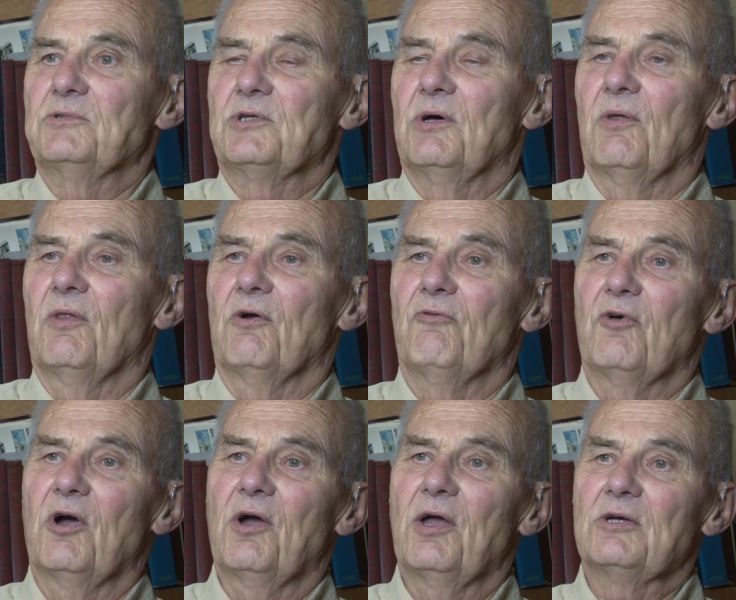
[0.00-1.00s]
So there are
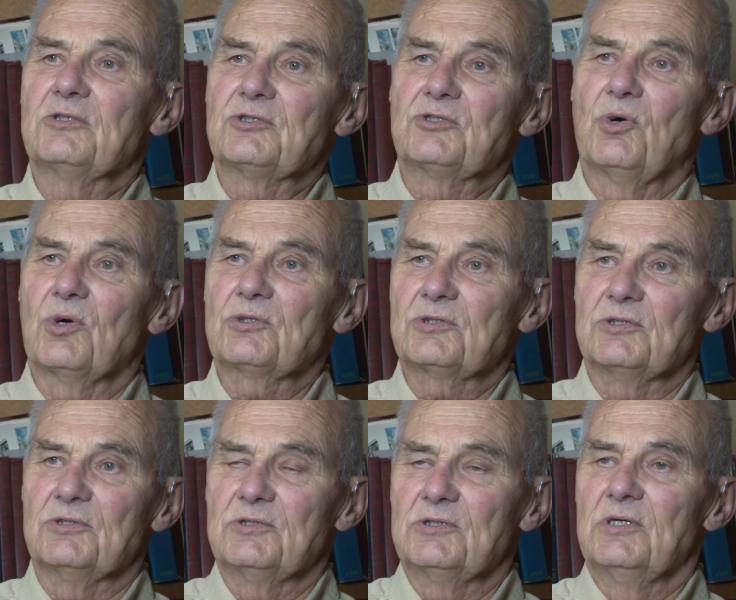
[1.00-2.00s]
various
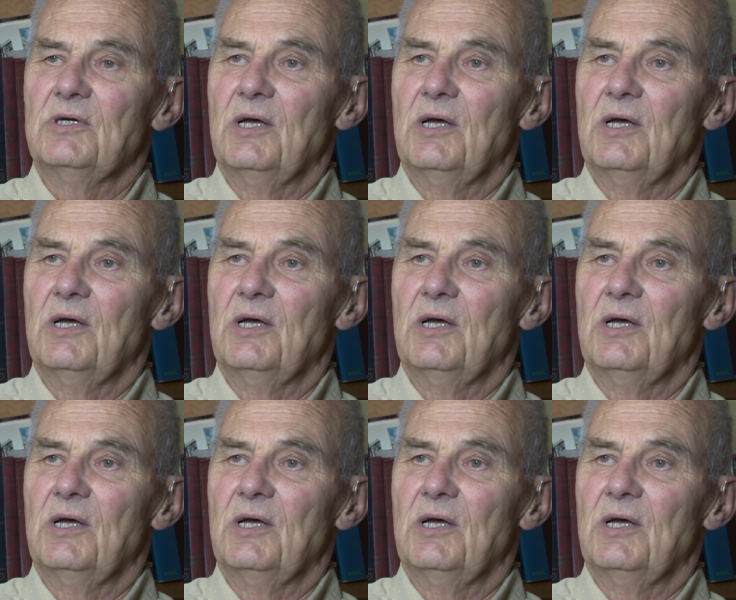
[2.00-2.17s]
sources,